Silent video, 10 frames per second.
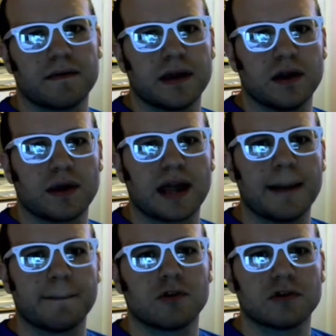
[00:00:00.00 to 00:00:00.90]
get
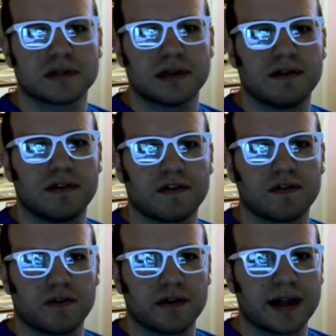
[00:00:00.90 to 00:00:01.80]
immersed into the
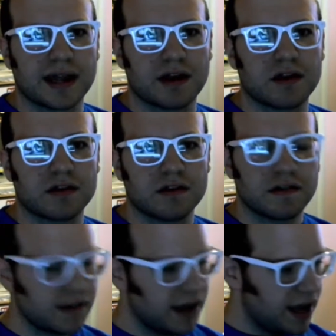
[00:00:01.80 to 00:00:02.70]
story and characters,
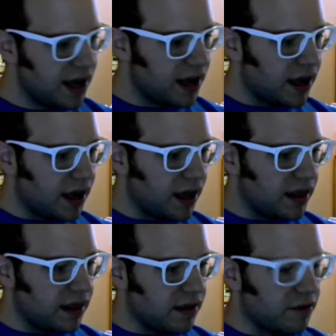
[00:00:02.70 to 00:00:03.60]

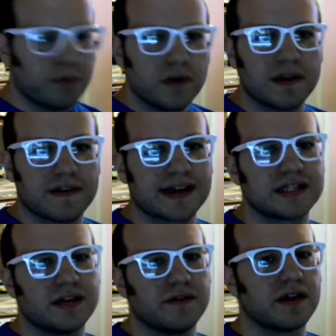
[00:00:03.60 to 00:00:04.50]
this book is
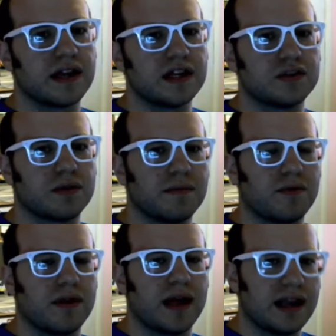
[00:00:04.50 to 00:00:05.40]
actually really
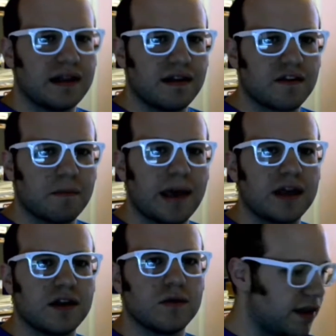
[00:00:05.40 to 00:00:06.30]
enjoyable, and it does make
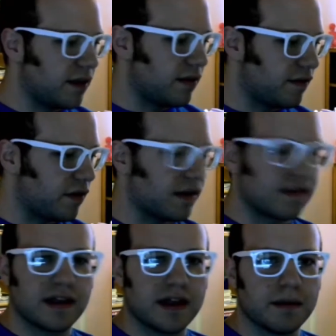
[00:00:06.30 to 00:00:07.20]
use of the various
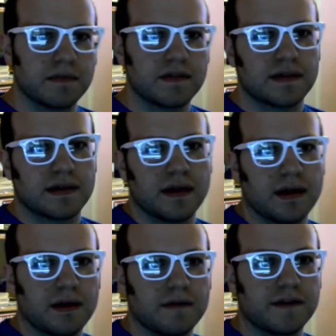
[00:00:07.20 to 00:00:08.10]
themes
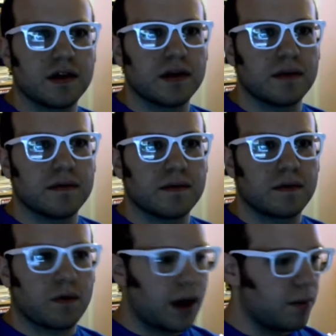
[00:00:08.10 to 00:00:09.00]
very
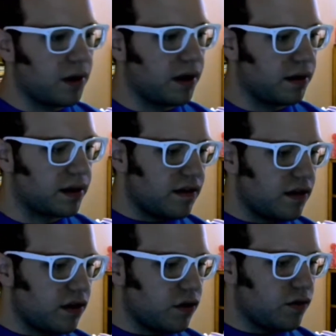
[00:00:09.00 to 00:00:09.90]
quite well,
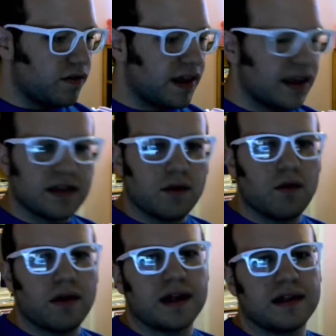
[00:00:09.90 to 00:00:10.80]
using the
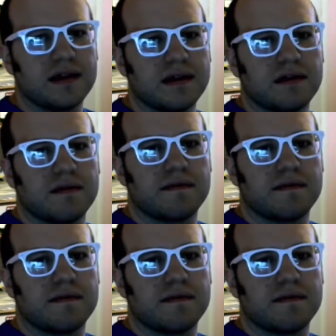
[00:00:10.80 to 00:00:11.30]
whole idea of